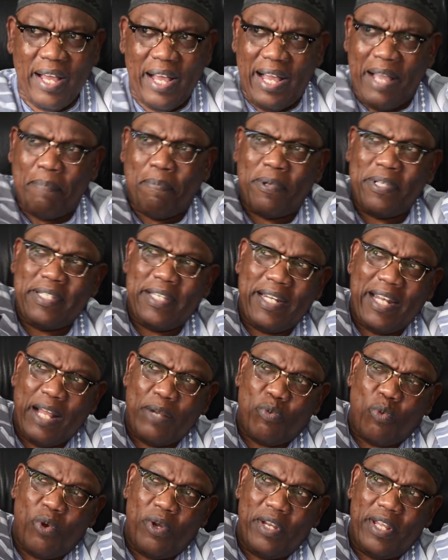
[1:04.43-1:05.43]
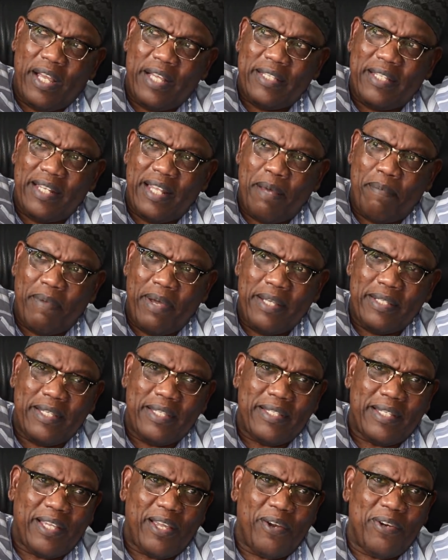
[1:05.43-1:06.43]
I pointed at Wally. I said, that man is
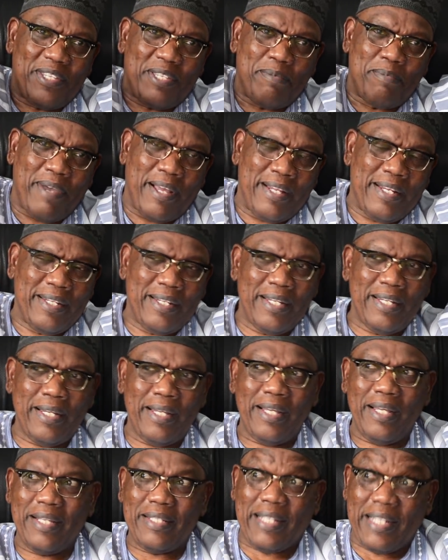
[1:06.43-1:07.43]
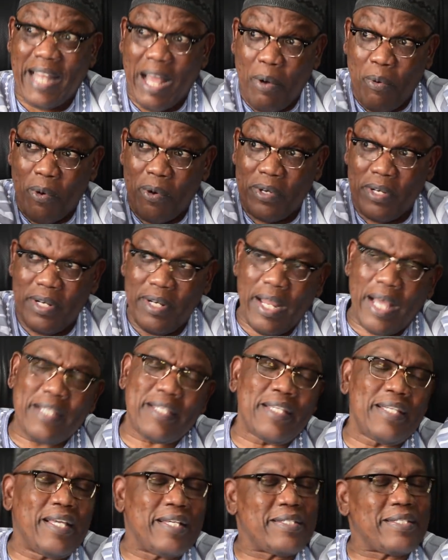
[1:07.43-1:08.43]
a security man. He said, that one? I
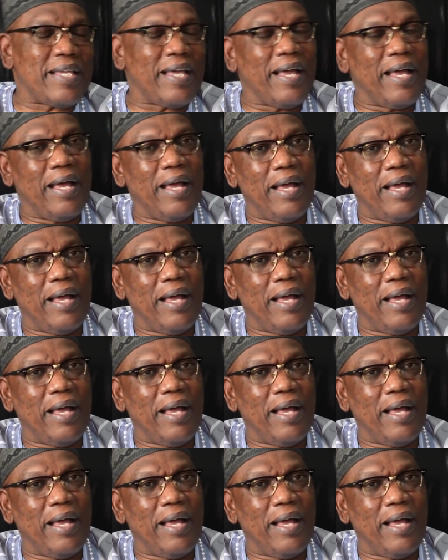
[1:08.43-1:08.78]
said, yes, sir.